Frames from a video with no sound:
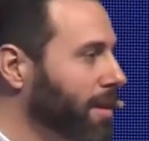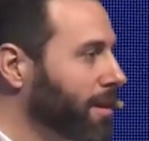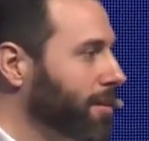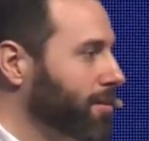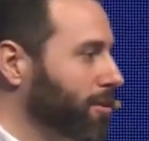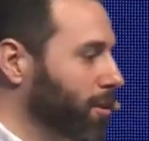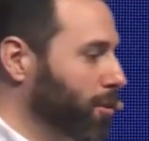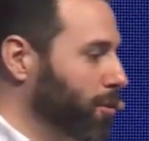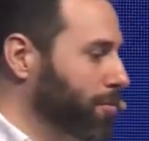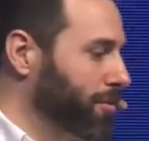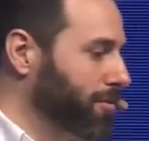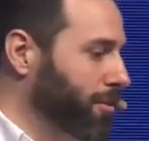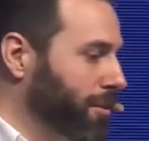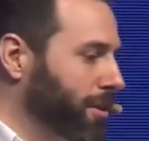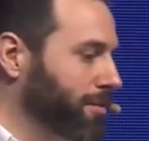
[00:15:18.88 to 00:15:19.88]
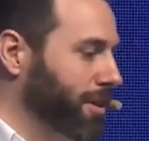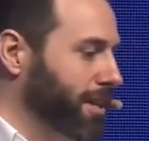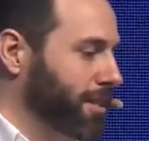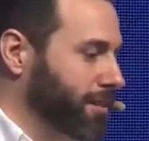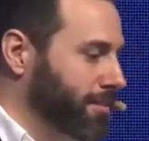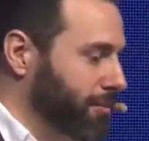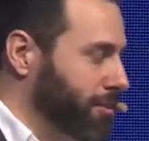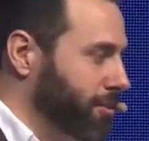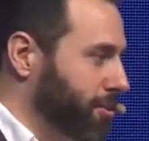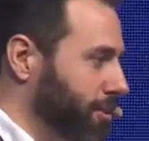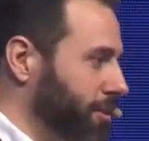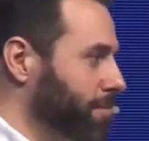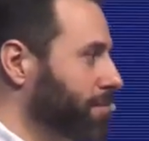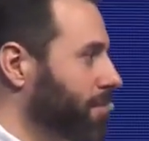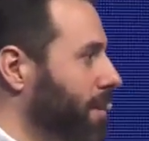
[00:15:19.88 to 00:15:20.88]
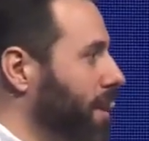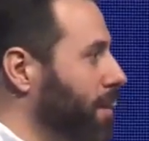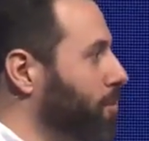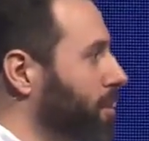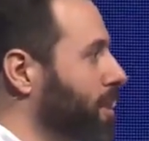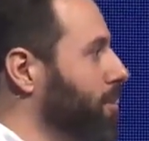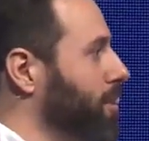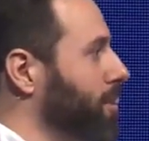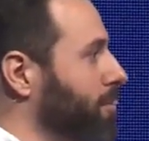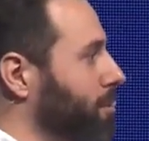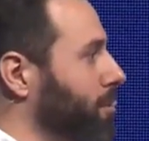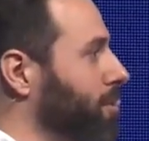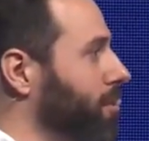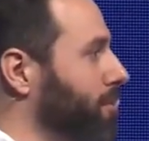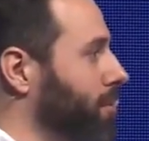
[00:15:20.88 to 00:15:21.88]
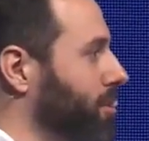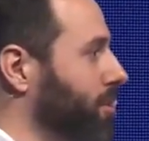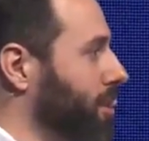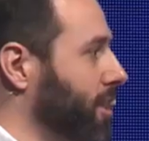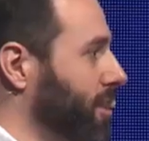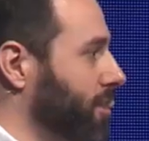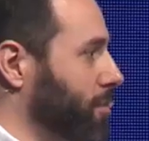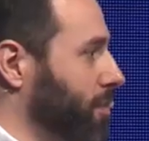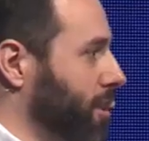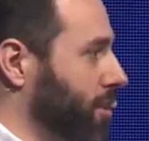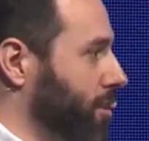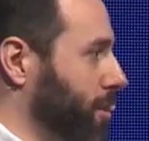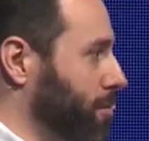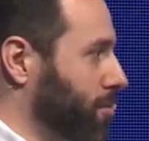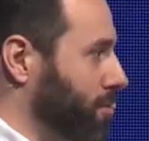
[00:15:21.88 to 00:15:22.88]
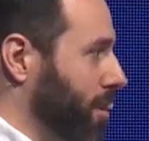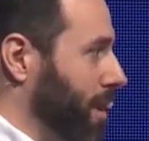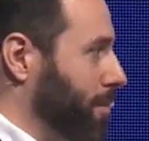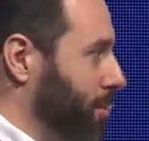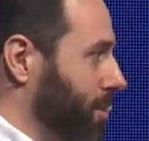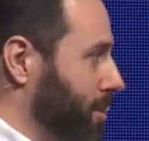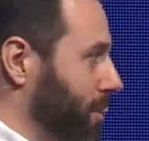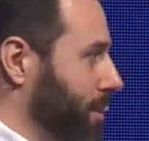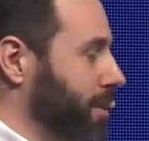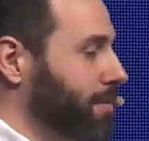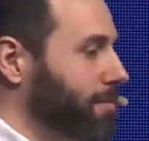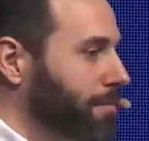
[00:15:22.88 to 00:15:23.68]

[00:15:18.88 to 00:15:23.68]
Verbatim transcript: So before inventing the future, I'm working with a few universities on what I call a primer unit.